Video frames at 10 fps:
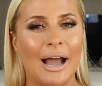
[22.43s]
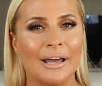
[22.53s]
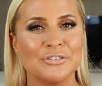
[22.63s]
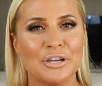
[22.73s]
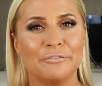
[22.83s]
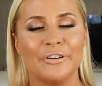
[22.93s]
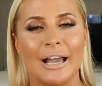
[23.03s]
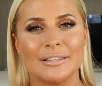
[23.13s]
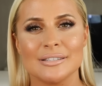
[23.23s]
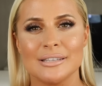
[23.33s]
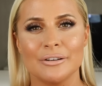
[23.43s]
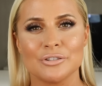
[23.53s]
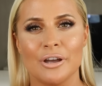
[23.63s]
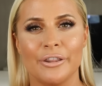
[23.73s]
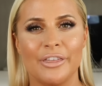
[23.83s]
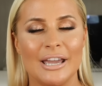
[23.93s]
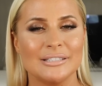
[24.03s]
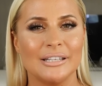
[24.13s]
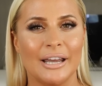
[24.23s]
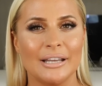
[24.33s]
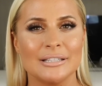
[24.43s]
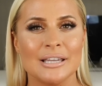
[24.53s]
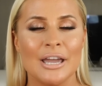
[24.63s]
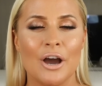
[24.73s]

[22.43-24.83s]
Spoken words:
and don't forget to see us on Thursday night